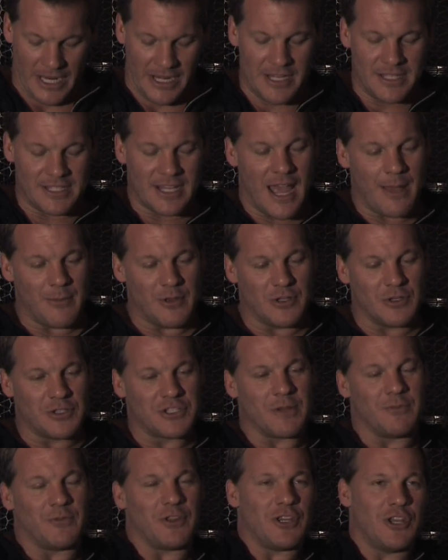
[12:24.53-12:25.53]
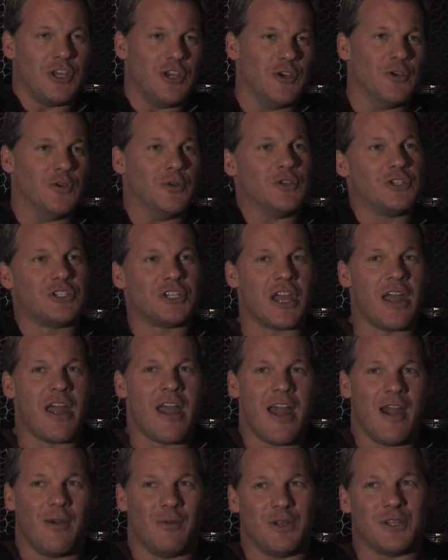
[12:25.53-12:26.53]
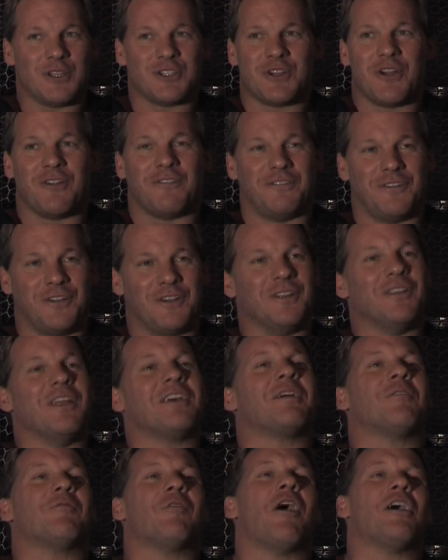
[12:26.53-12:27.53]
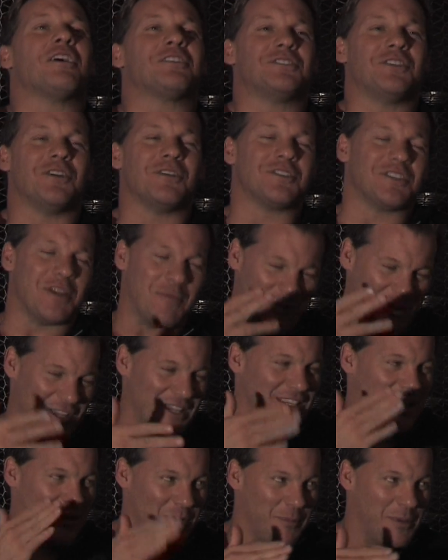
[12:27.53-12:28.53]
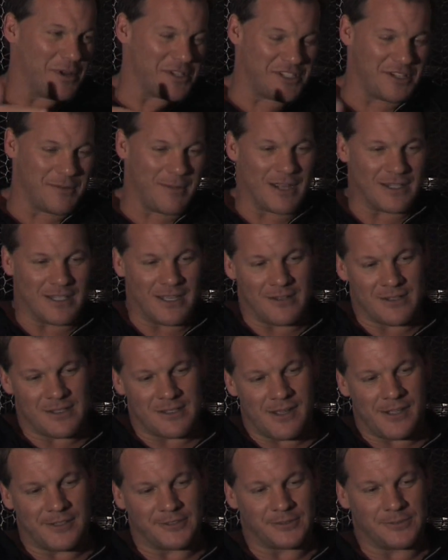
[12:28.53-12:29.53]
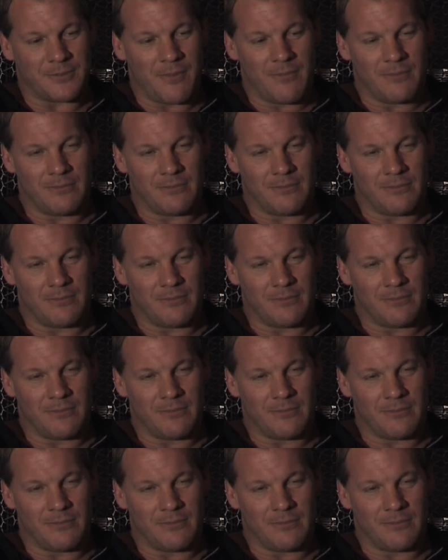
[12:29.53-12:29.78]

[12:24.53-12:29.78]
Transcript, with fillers: Anytime you do something huge, where you start feeling like a rock star, something like that will bust you back down. Something takes